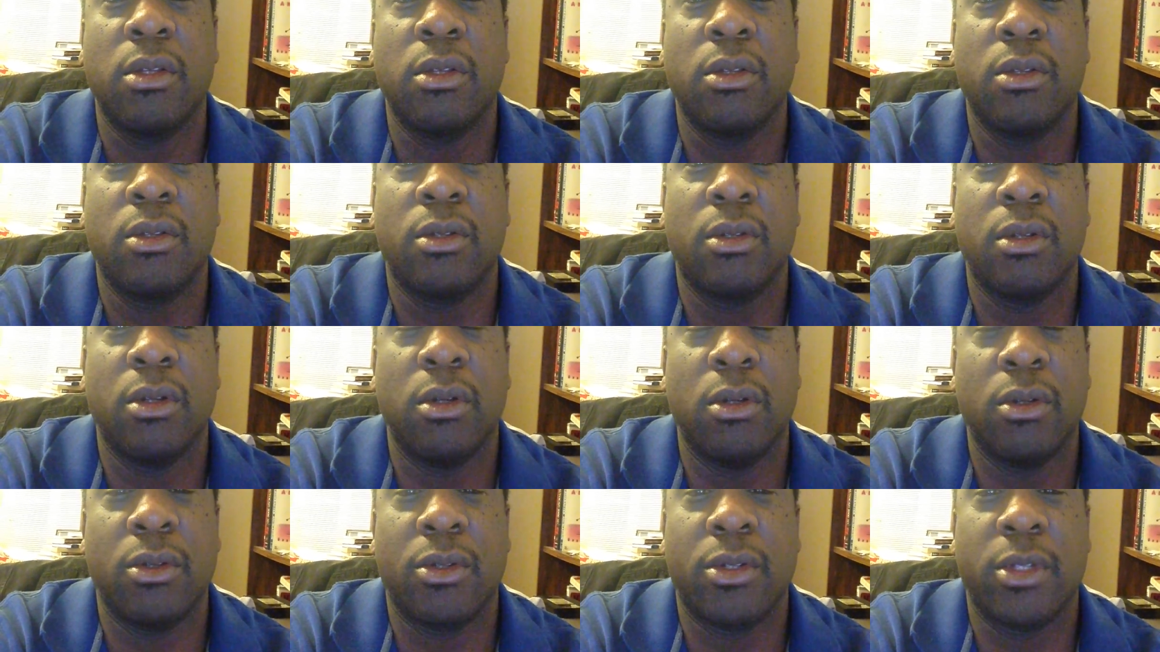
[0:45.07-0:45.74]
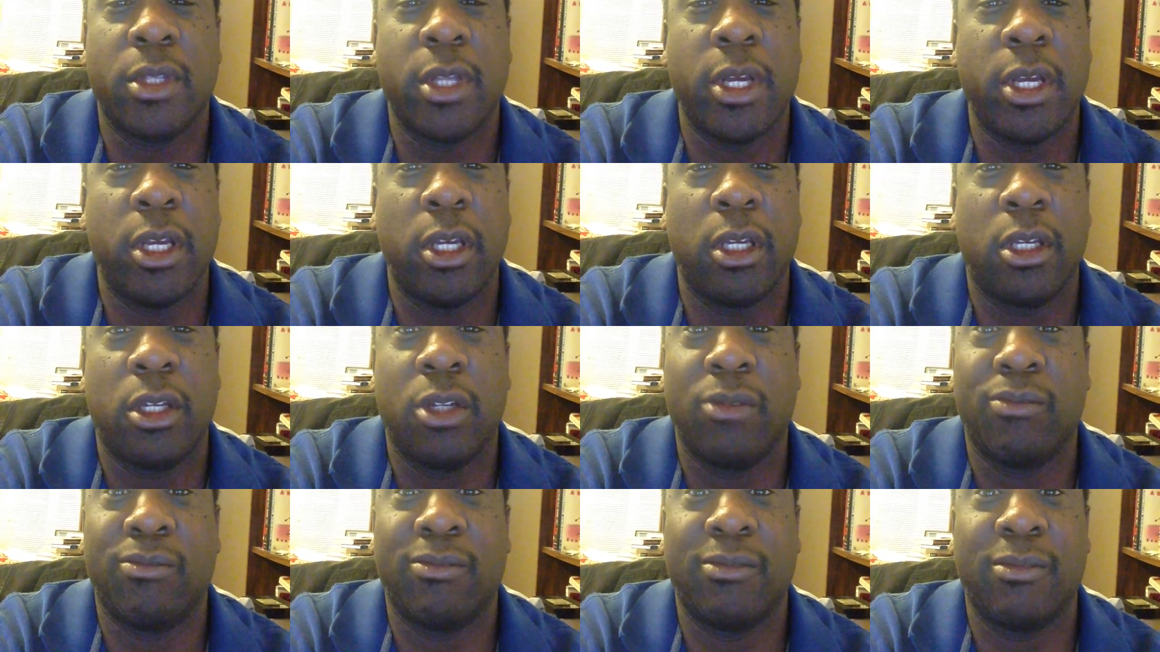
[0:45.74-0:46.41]
So it's
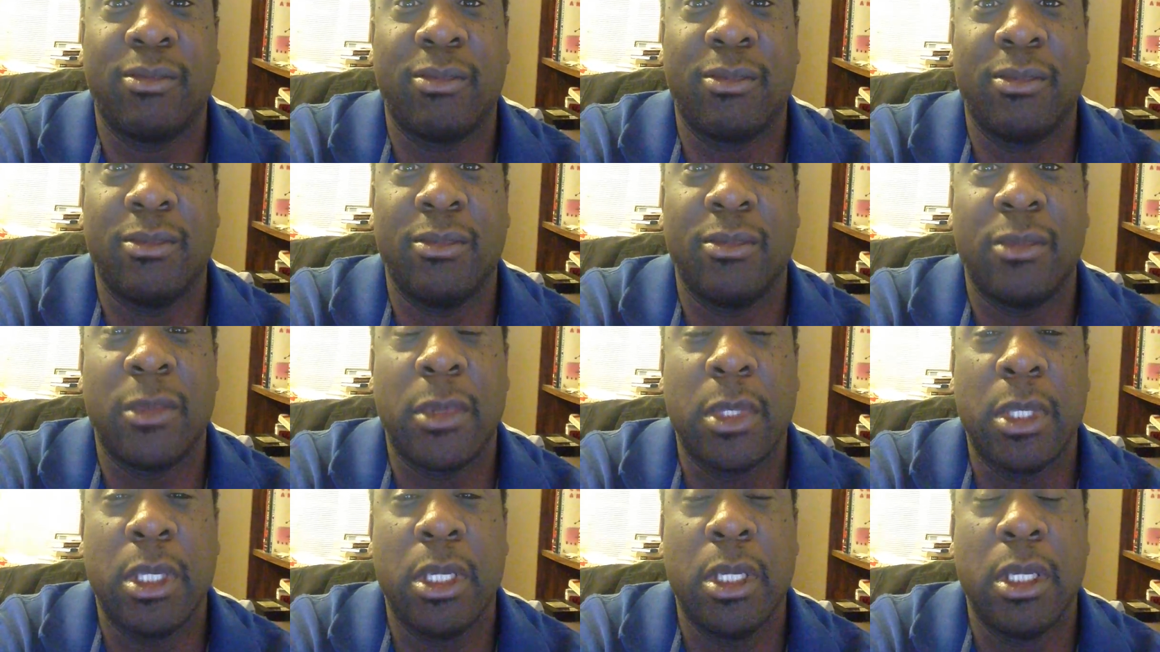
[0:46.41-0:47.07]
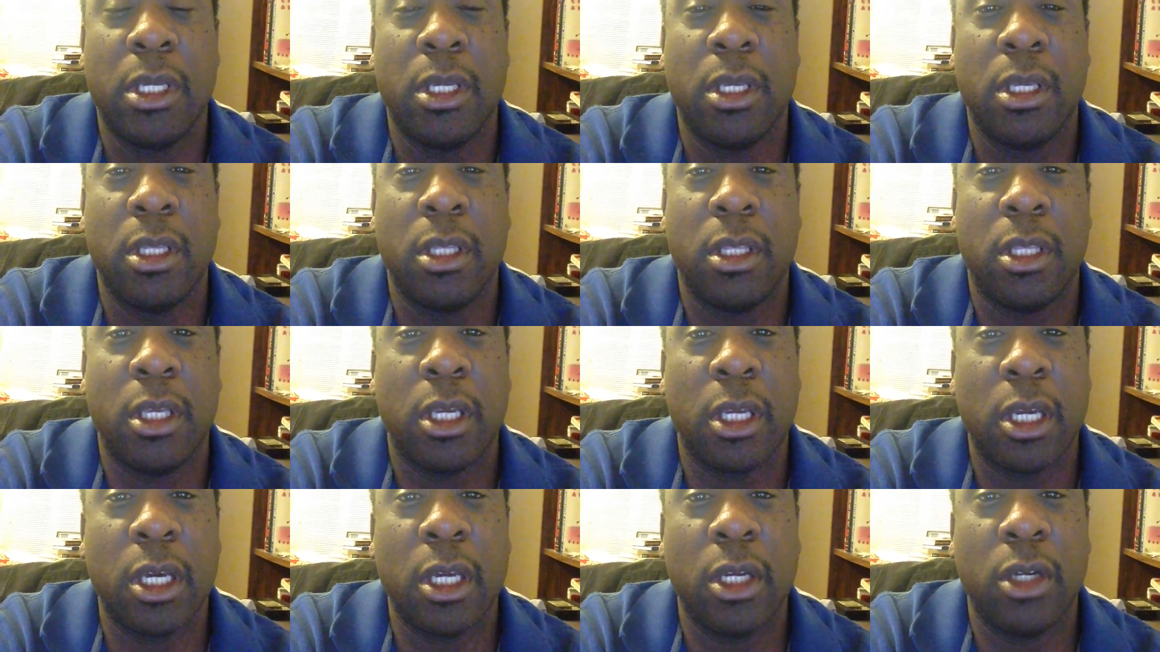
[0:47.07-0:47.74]
like,
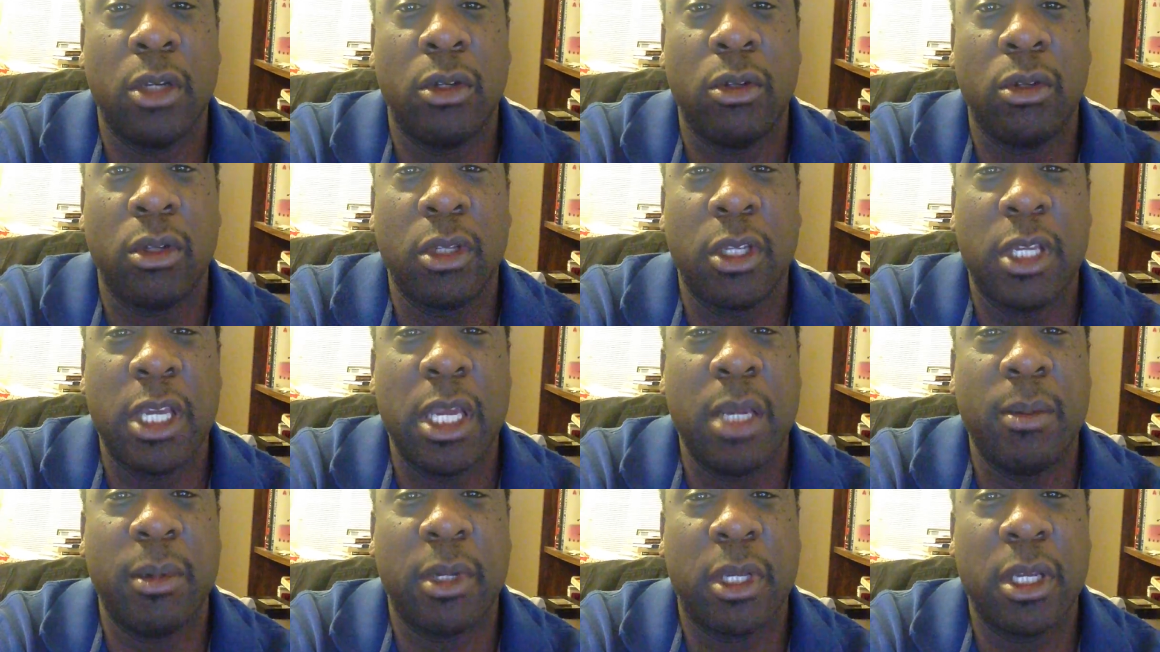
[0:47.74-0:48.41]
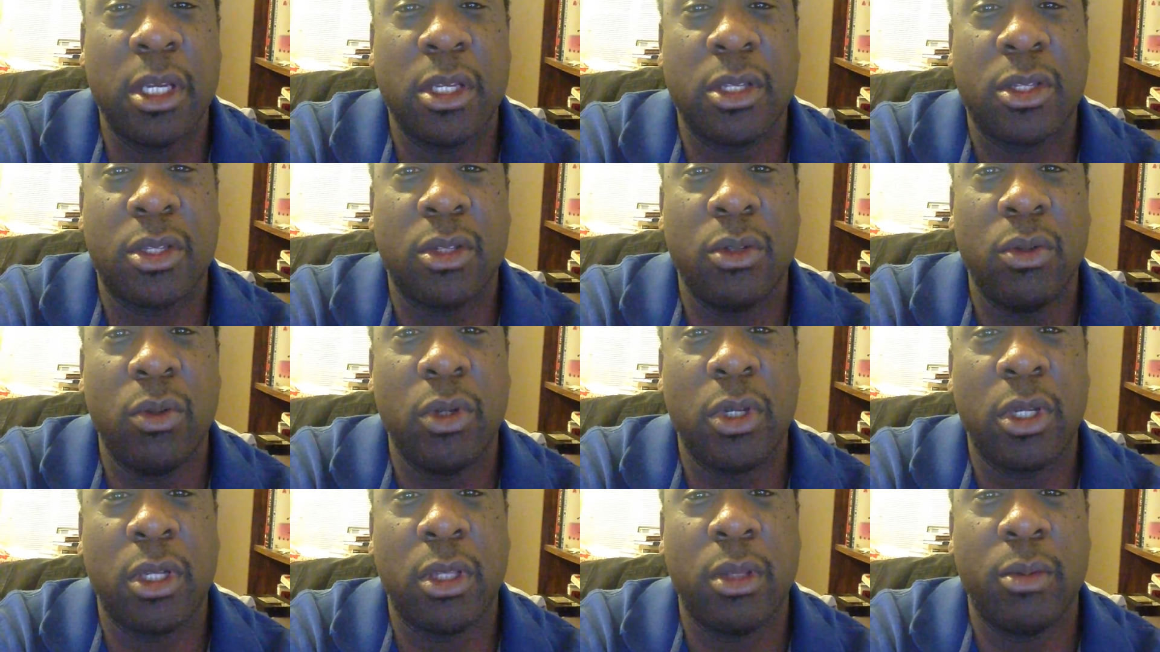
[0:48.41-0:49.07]
they got a game against the
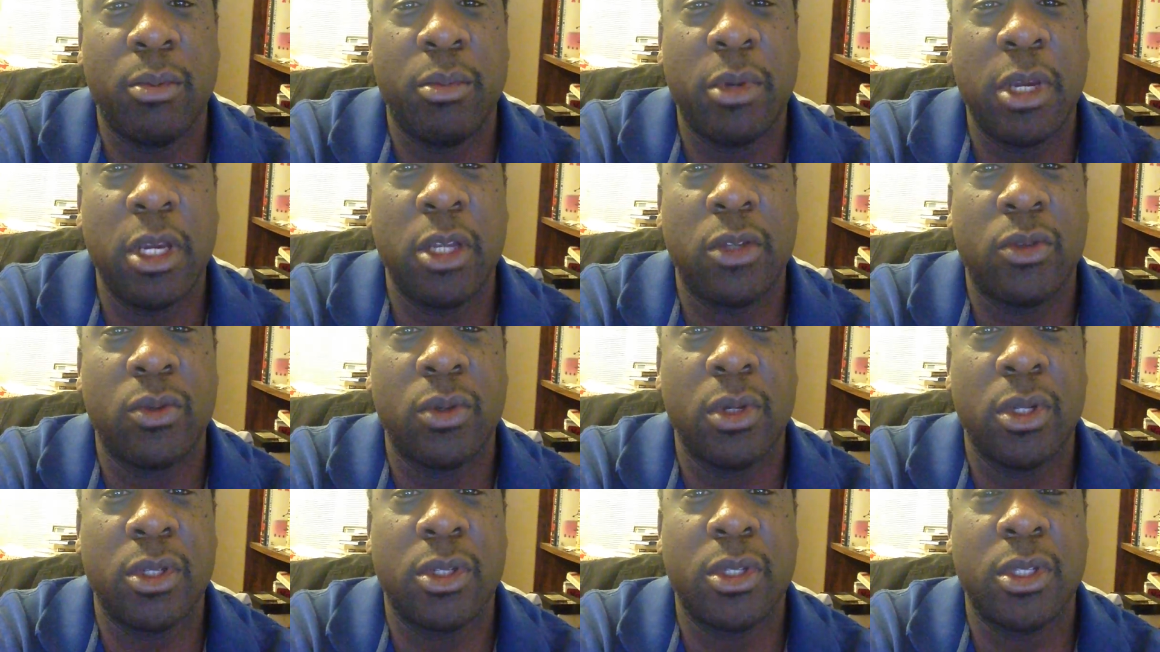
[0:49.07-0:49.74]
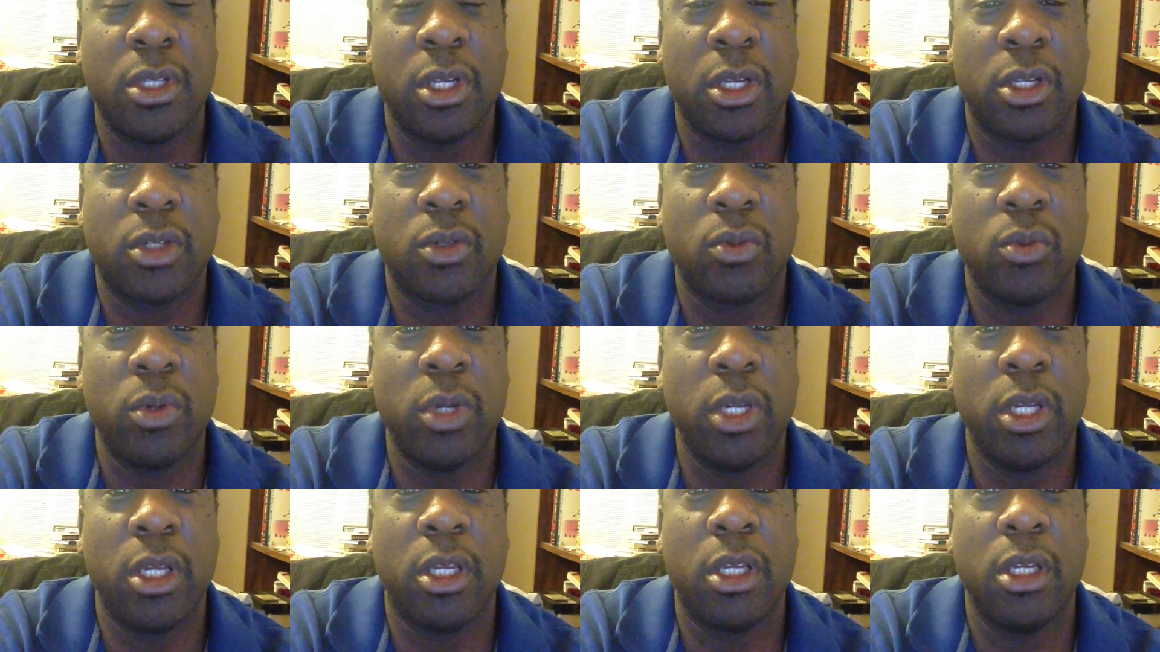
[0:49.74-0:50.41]
New England Patriots next
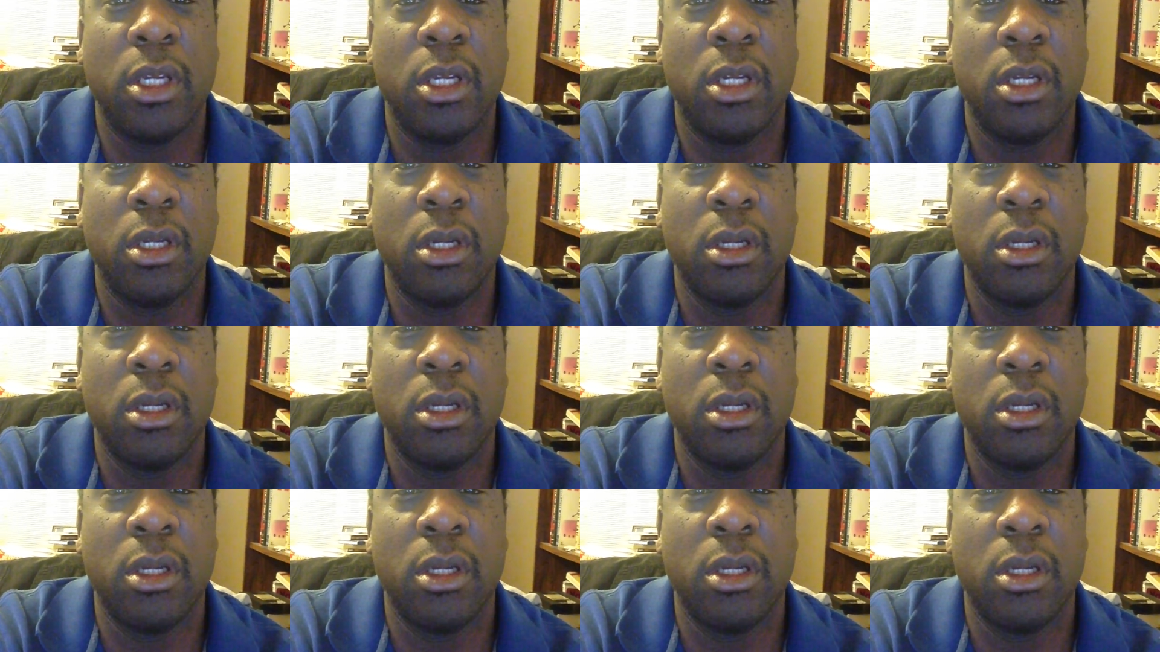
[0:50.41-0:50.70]
week.